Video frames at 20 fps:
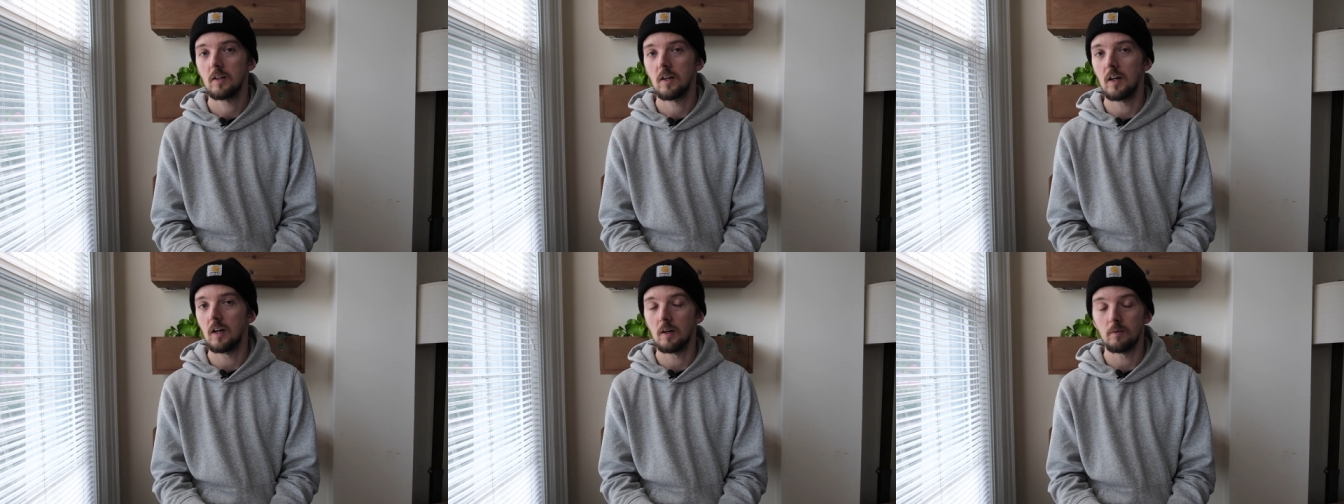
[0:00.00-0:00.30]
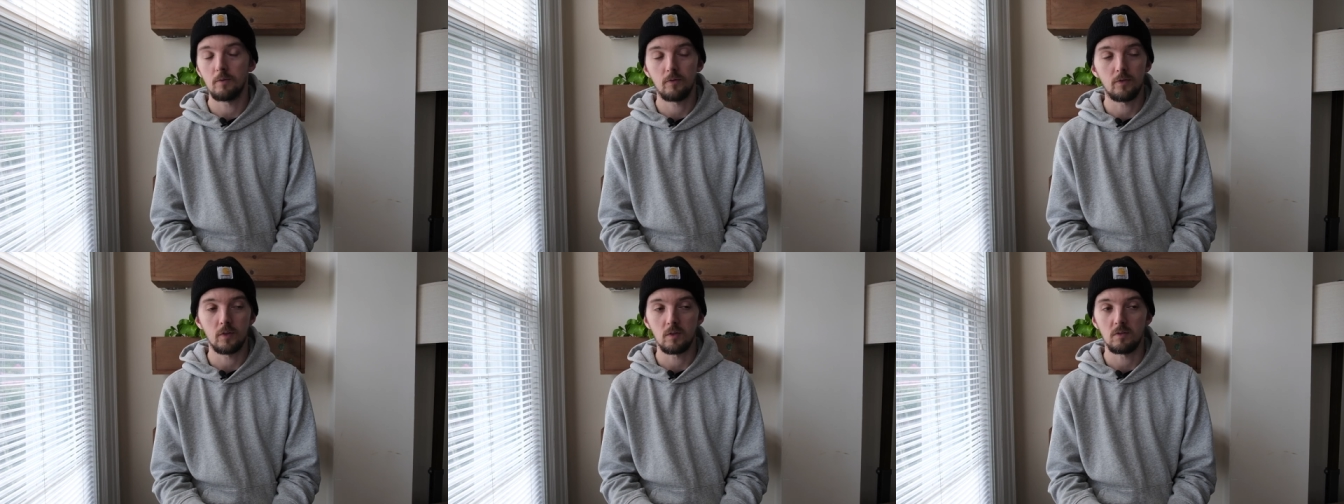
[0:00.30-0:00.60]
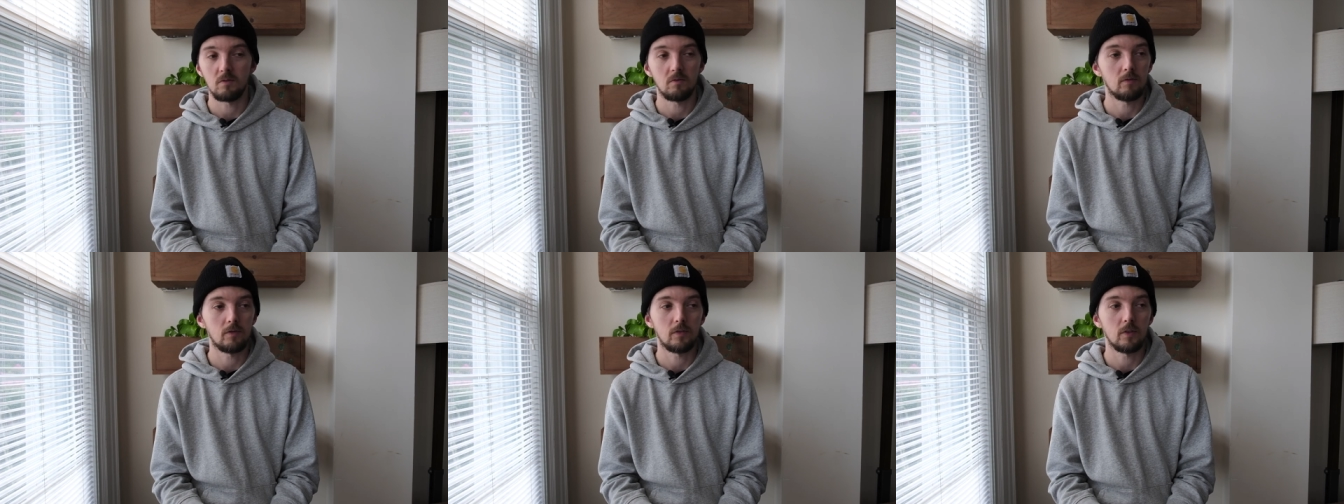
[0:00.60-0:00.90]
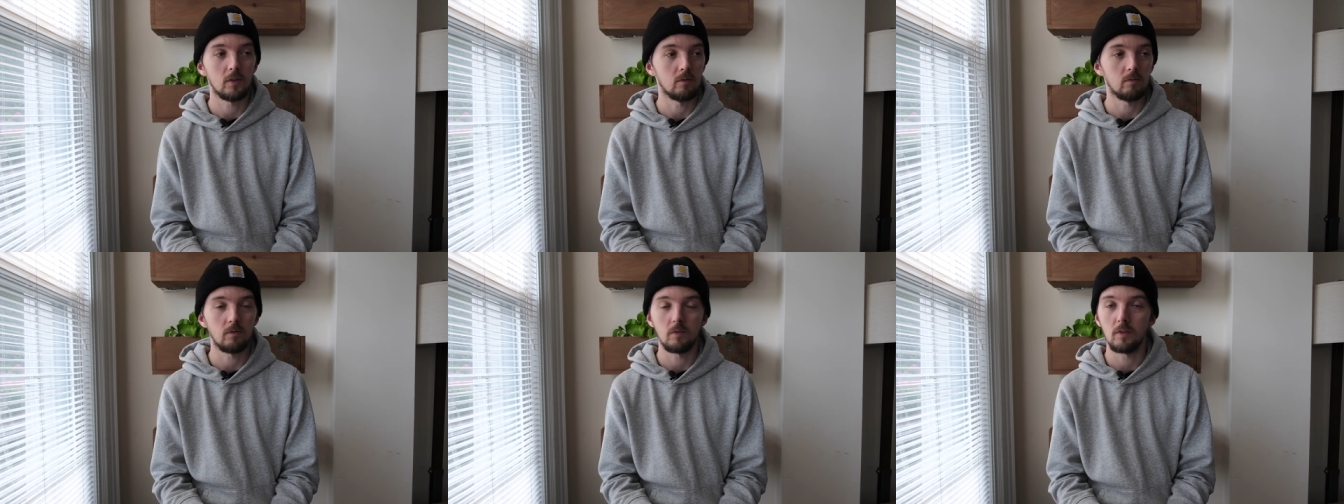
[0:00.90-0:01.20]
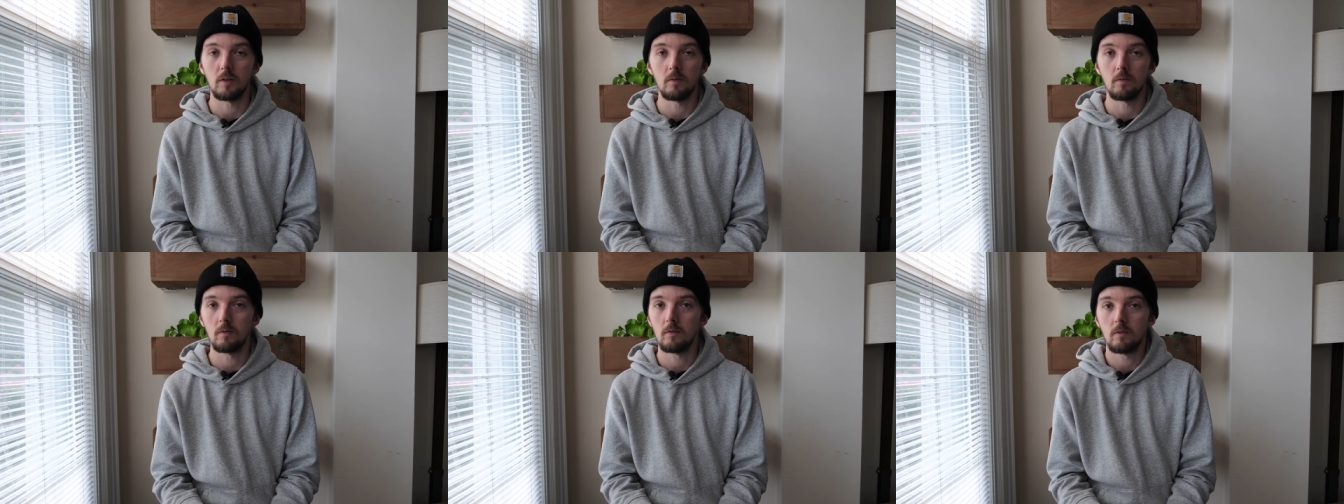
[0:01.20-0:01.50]
uh, for, for
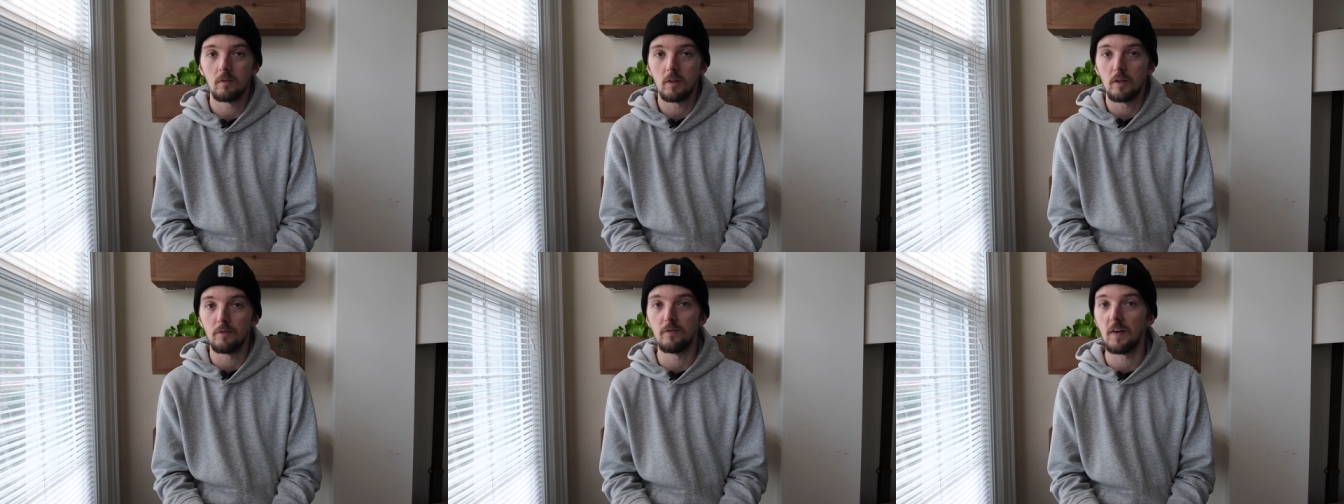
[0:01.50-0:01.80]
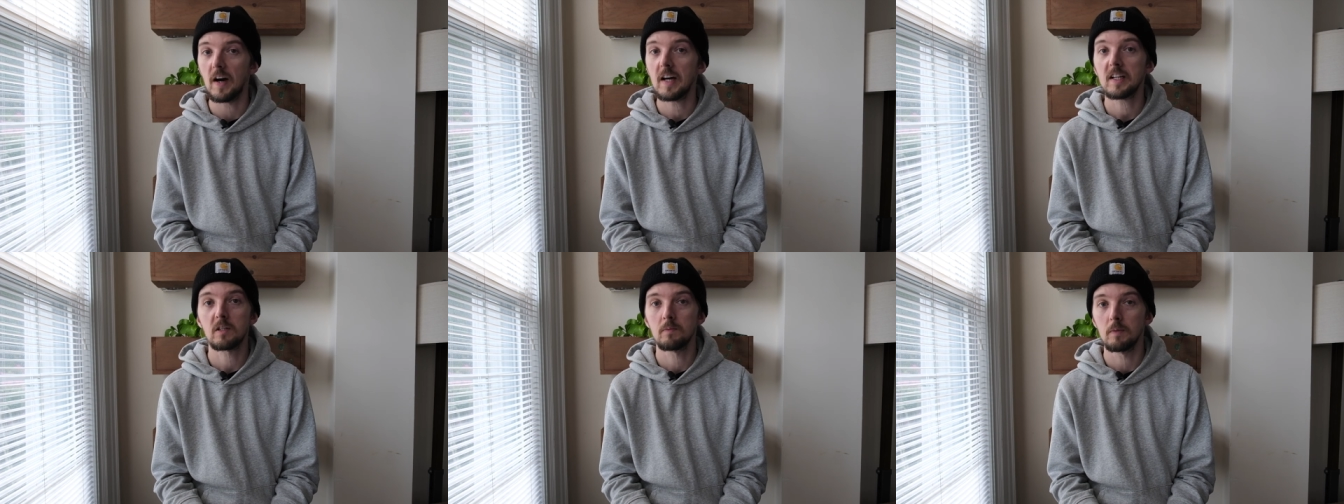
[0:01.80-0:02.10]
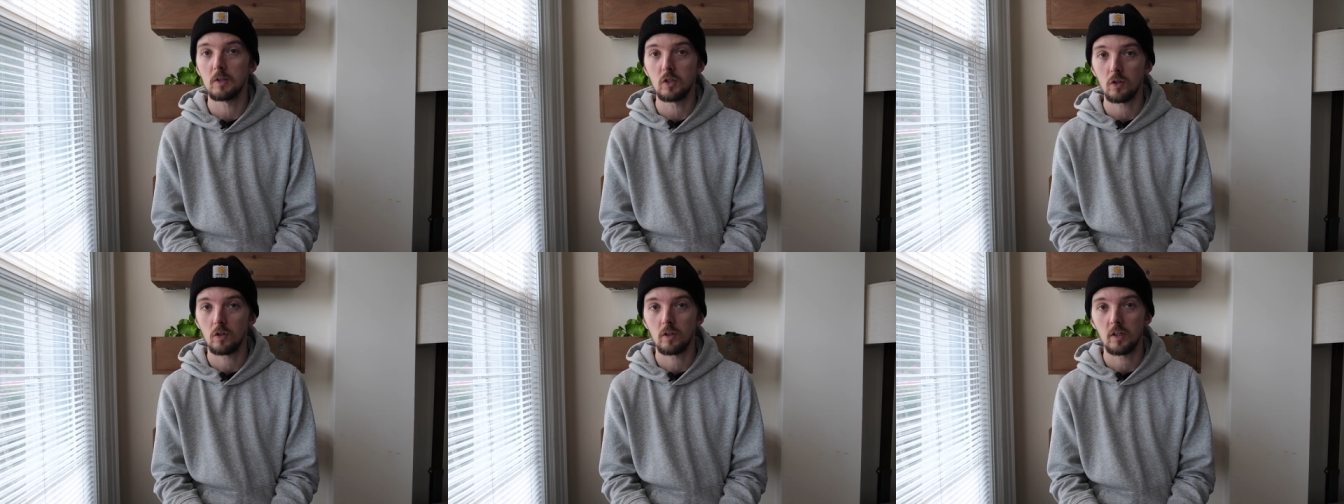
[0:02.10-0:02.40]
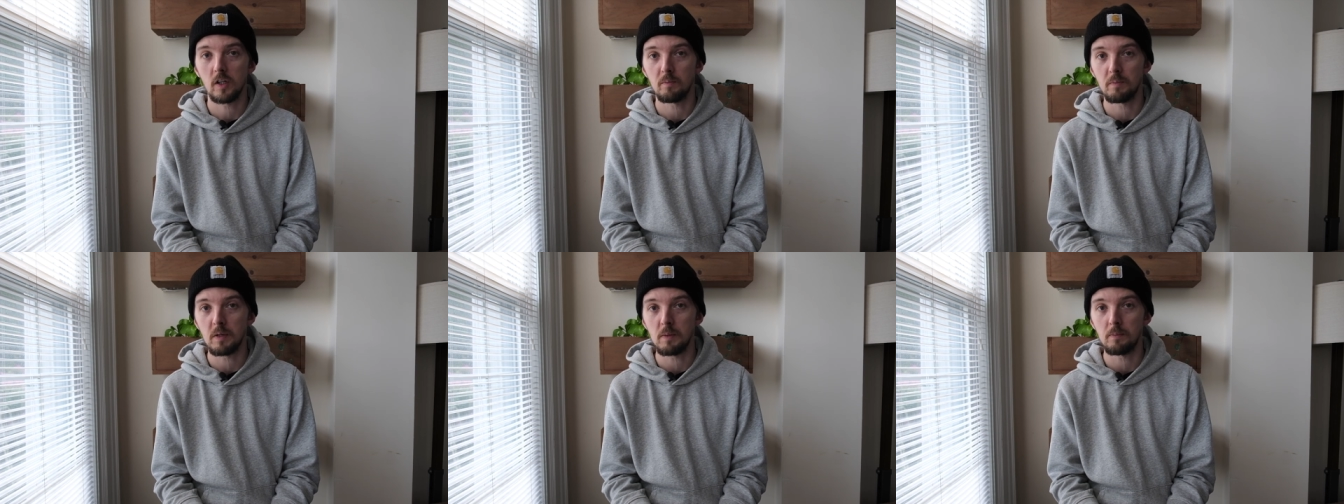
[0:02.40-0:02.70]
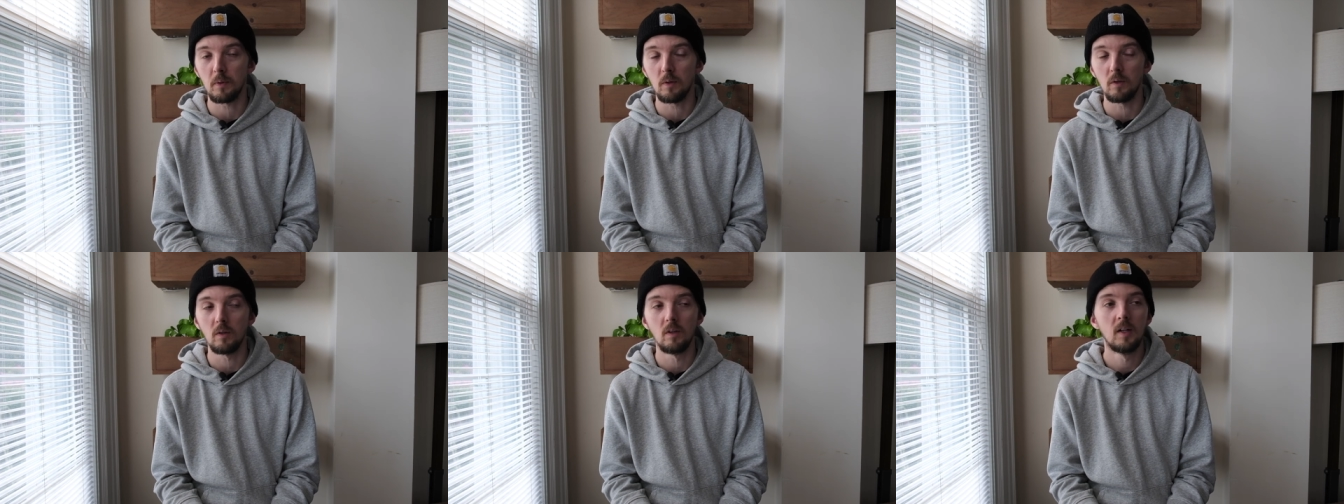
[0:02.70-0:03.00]
the vast majority of
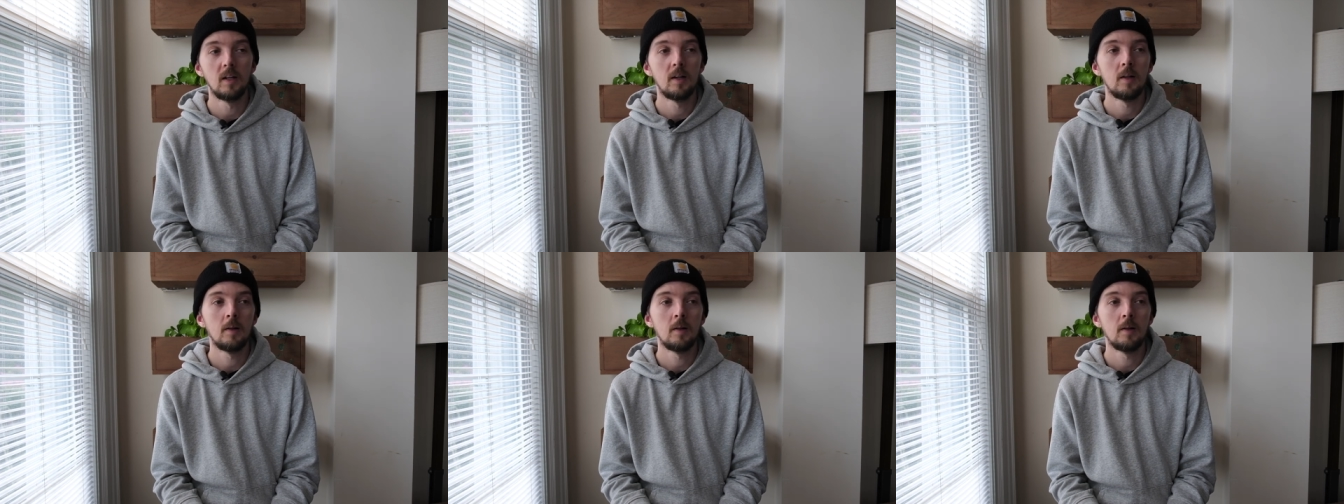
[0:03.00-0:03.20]
people.